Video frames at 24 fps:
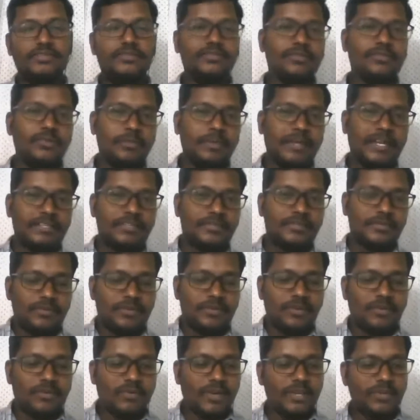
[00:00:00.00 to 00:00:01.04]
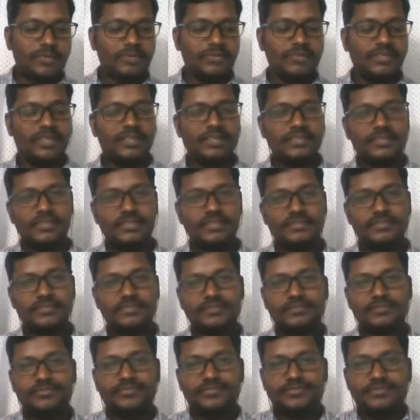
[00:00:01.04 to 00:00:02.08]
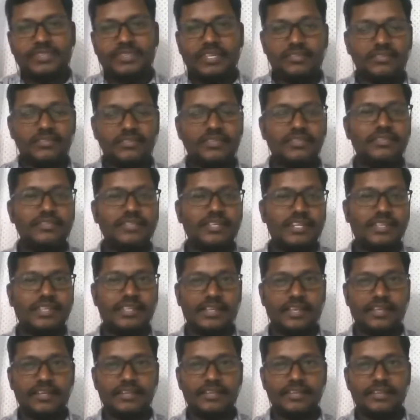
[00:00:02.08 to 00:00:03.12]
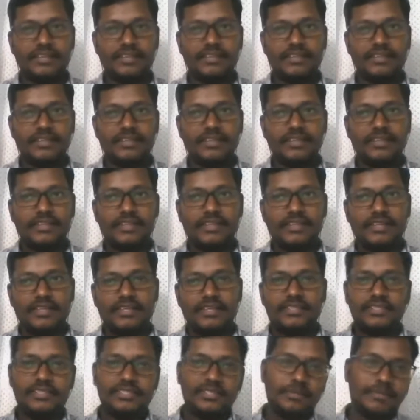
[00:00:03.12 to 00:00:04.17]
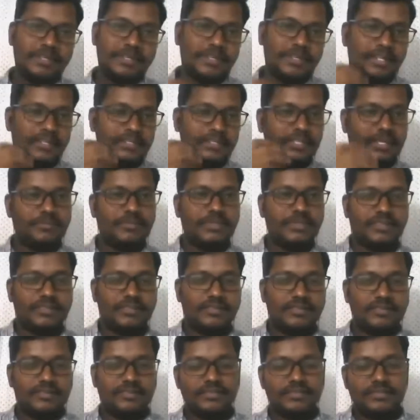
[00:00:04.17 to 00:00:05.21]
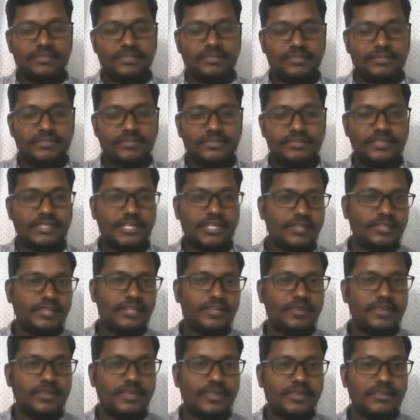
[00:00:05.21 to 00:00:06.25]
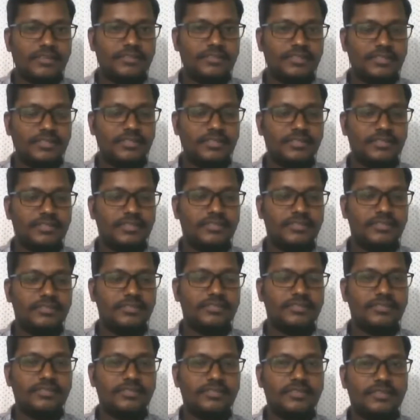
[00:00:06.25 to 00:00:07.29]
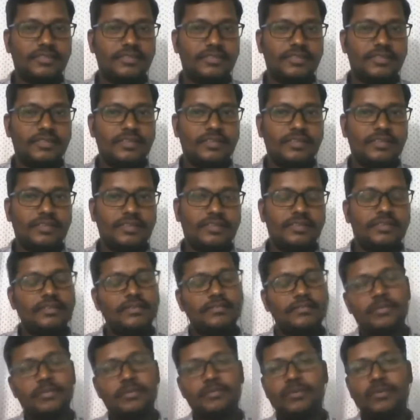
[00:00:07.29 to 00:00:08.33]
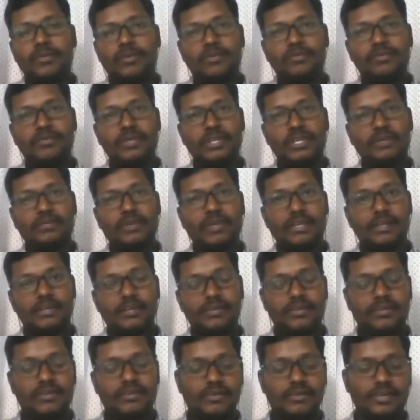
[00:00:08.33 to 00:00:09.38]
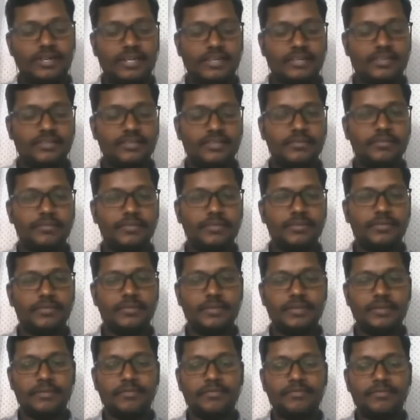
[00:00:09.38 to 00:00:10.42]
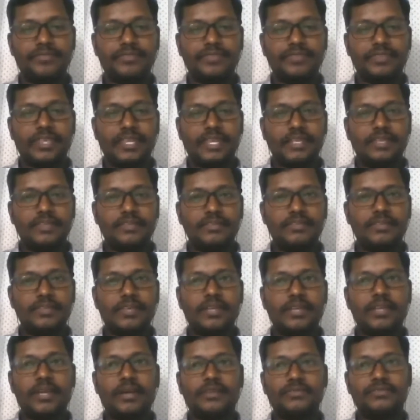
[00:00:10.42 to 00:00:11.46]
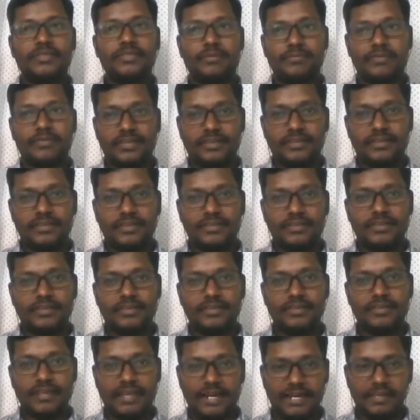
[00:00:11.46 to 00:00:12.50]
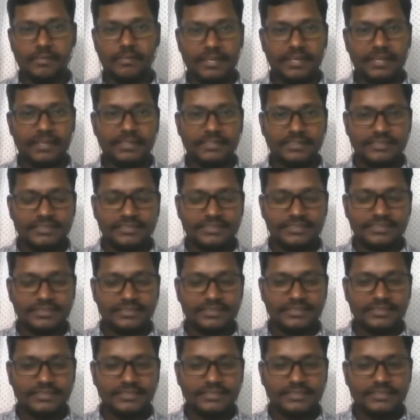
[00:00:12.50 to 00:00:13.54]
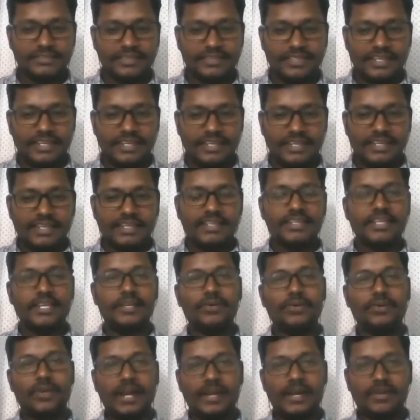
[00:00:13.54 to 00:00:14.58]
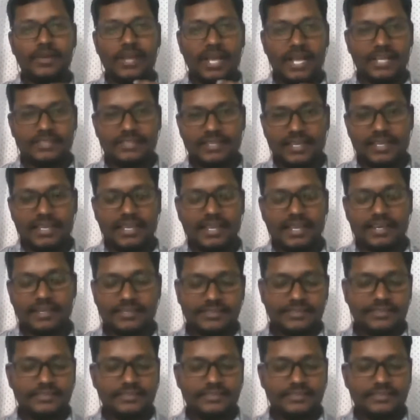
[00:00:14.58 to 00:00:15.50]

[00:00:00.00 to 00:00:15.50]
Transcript: You may ask them, okay, why you think she's sitting there? She may tell something, saying that, okay, she is maybe not feeling well or like she may be thinking of something. You getting me? Then you try to ask again.